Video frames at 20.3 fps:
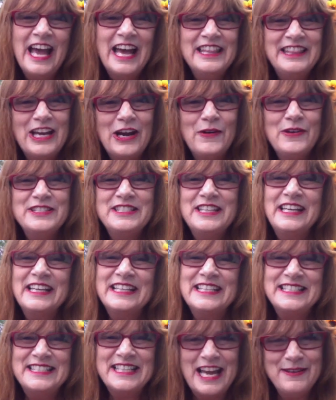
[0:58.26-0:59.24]
There is an
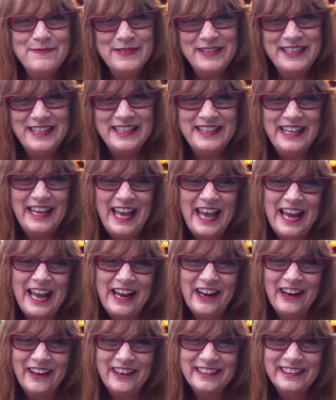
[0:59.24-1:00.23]
excitement in the
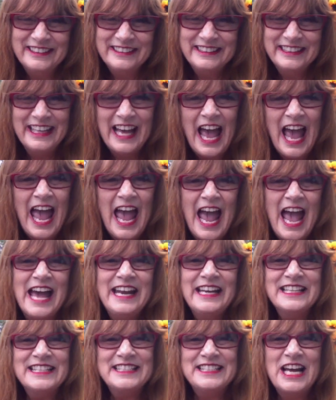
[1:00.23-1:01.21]
air,
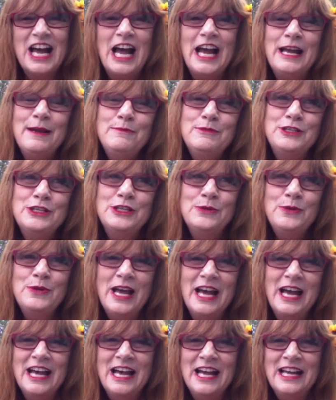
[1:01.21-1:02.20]
and it's time to
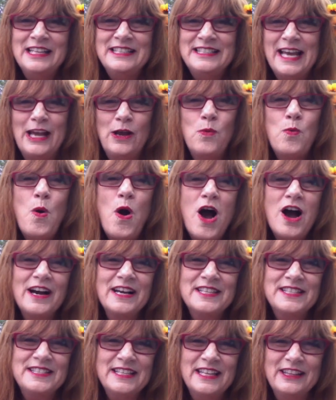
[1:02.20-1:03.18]
take
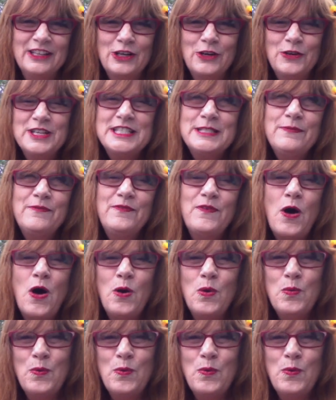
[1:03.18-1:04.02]
walks in the crisp fall